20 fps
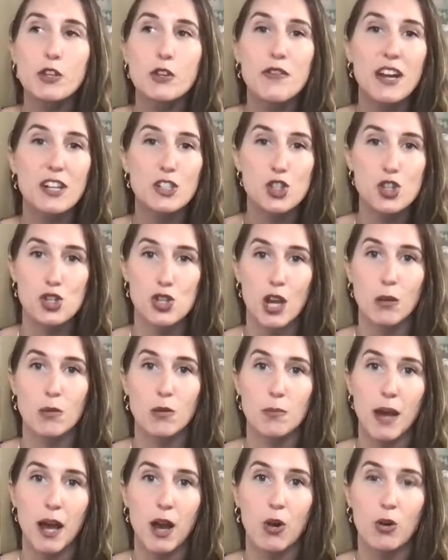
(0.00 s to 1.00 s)
had shame
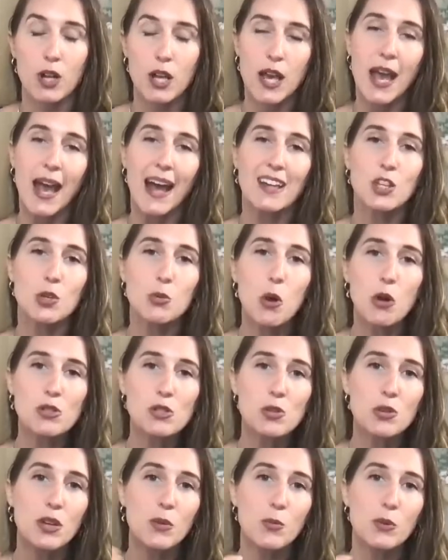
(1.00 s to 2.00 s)
about. And you
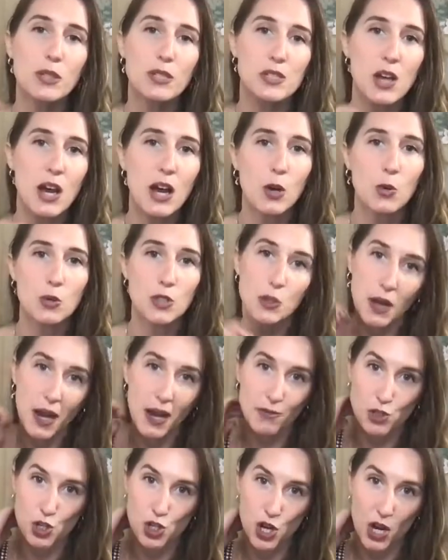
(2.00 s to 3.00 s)
also can really tell when you
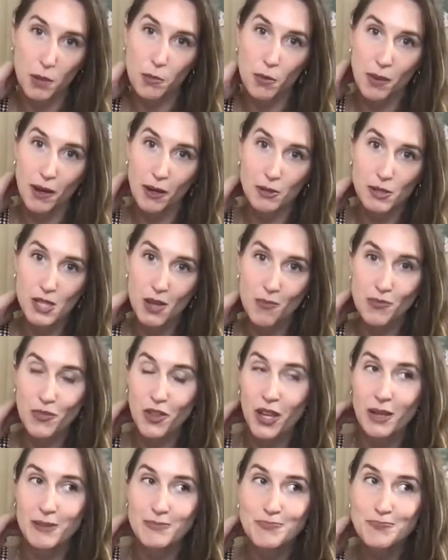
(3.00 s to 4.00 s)
have shame about
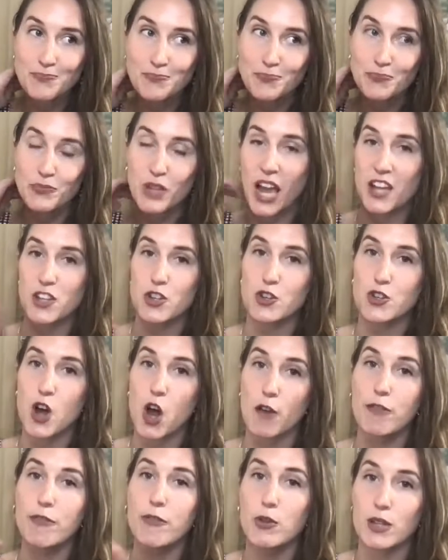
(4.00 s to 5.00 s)
something and you're
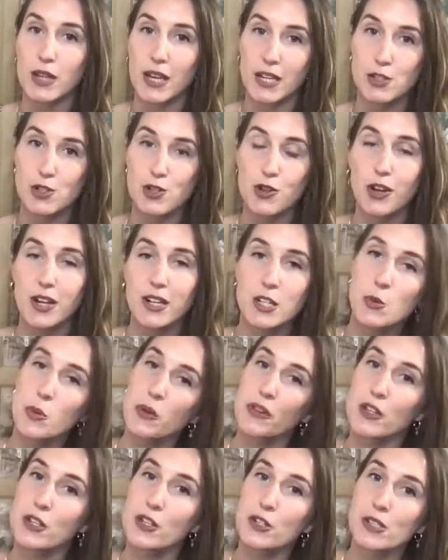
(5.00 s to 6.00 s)
not fully integrated
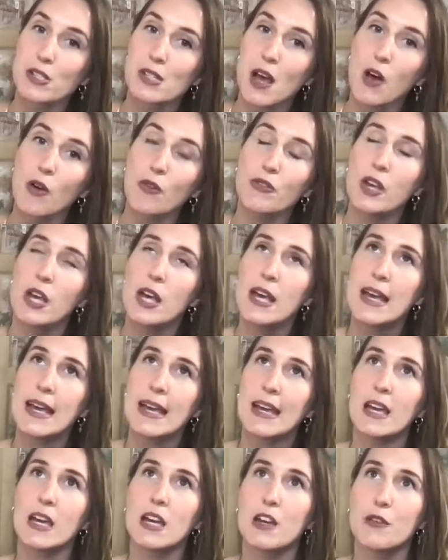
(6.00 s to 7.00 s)
within yourself.
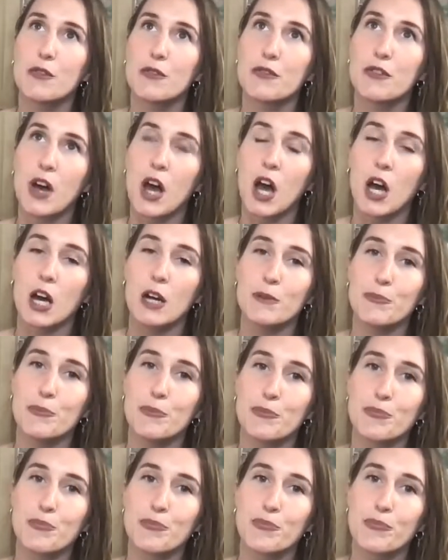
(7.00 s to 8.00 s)
If
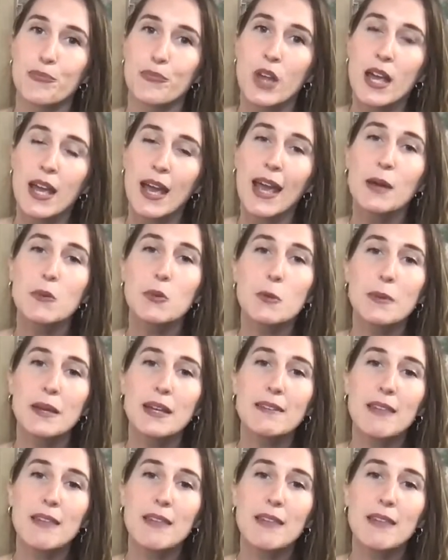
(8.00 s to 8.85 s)
it would be